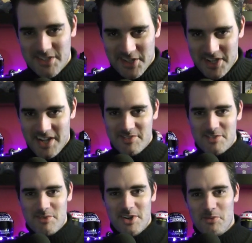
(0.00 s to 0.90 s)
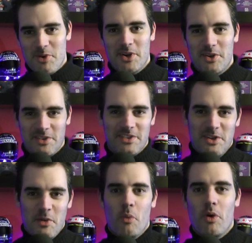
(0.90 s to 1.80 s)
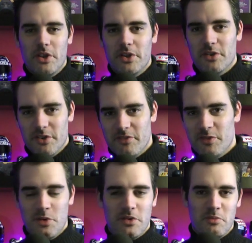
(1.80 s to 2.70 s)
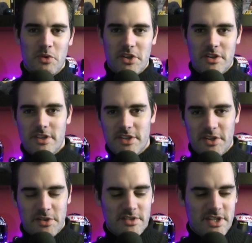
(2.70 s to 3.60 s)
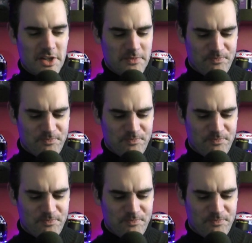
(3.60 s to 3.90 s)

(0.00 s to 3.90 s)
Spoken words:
So you have to really work on what you can afford and what you can do. So